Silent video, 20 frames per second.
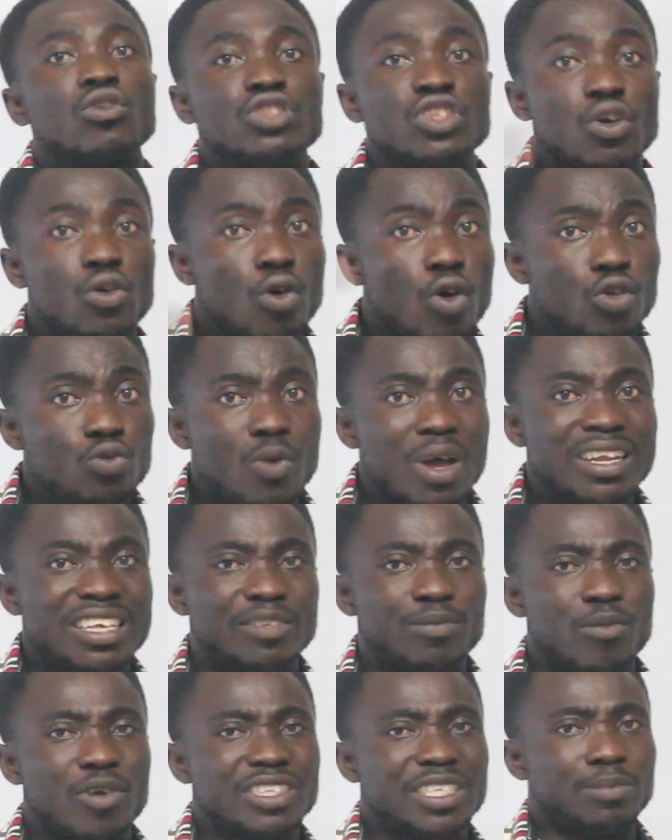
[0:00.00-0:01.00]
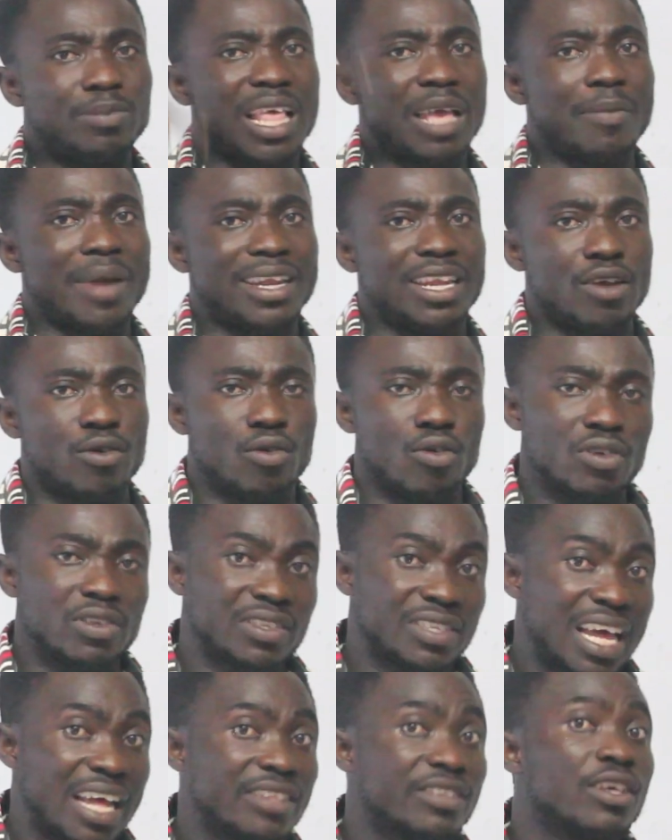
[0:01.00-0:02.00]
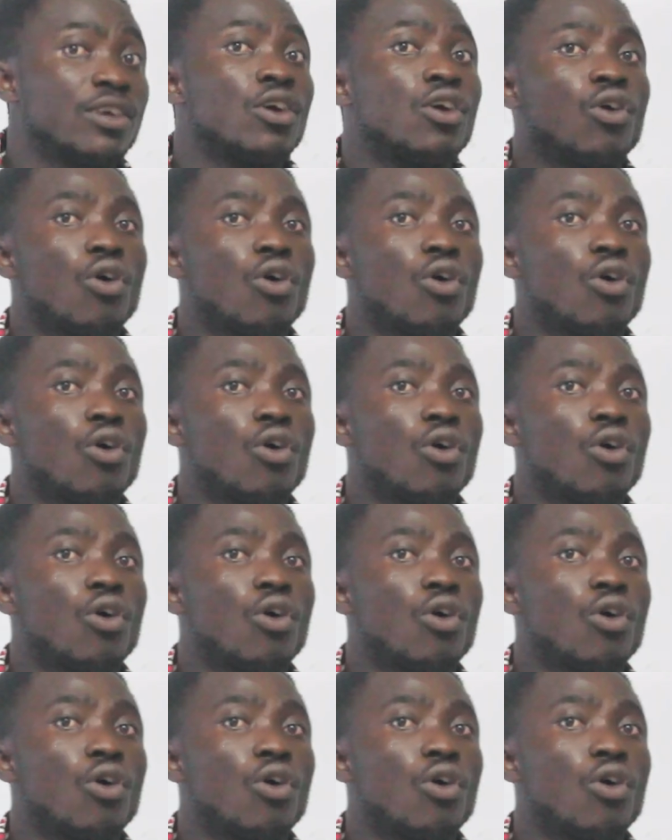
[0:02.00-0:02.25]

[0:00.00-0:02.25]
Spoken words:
the old one is multiplied by the constant,